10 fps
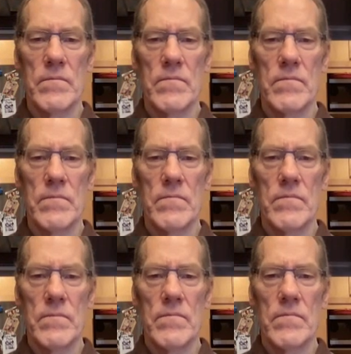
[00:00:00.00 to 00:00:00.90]

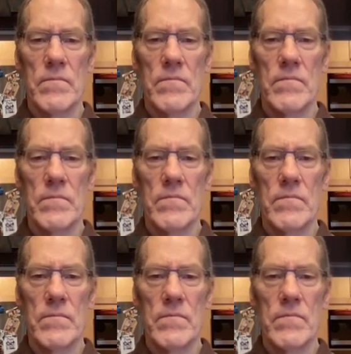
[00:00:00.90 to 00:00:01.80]

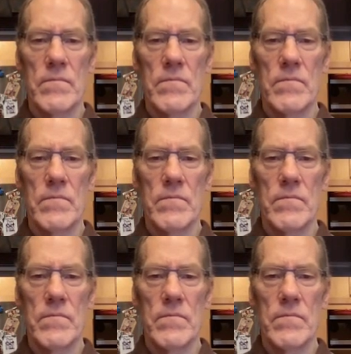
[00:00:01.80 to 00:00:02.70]

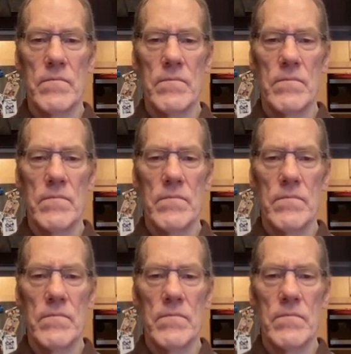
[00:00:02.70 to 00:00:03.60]

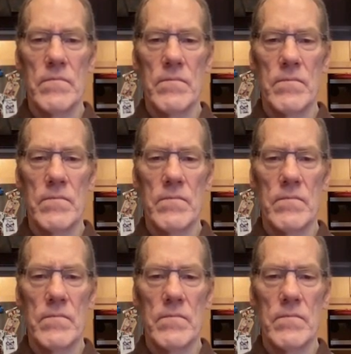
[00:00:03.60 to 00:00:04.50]

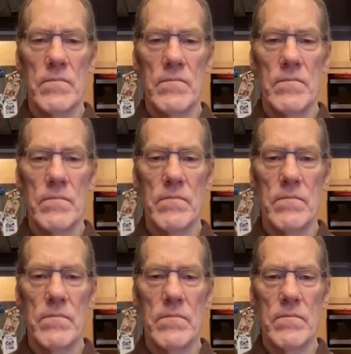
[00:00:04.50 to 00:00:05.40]

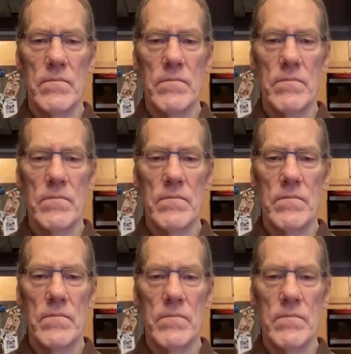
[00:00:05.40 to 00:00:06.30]

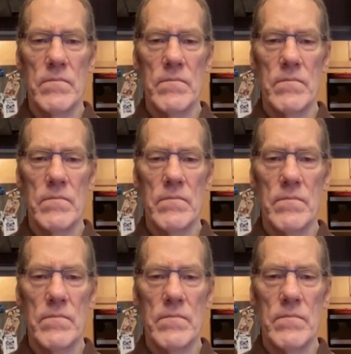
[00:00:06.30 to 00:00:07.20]

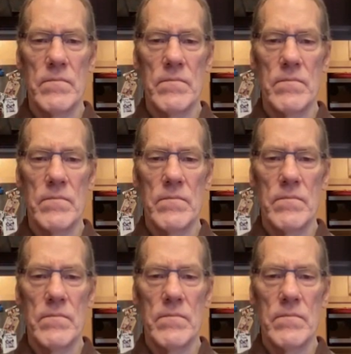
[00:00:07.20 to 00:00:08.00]
(silent)